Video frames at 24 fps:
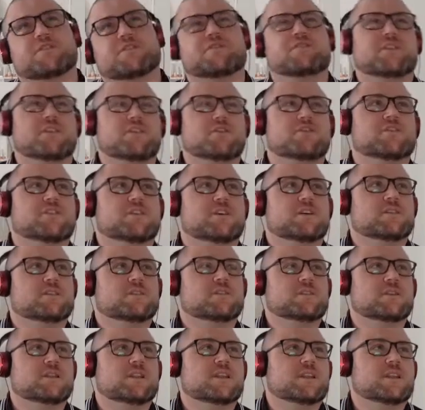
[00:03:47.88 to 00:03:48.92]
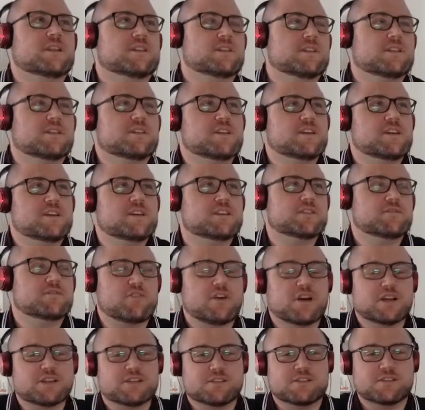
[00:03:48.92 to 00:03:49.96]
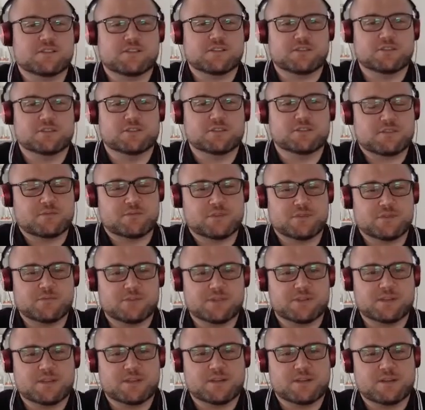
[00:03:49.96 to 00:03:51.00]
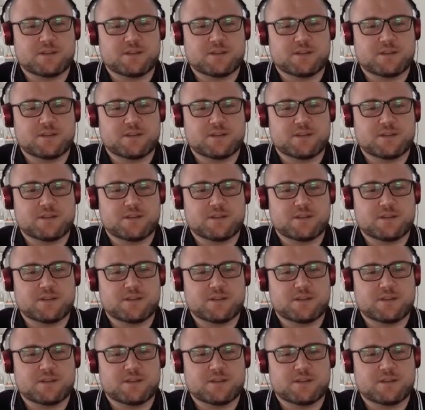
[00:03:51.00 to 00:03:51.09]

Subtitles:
future, and then he did the Years of Rice and Salt, which was about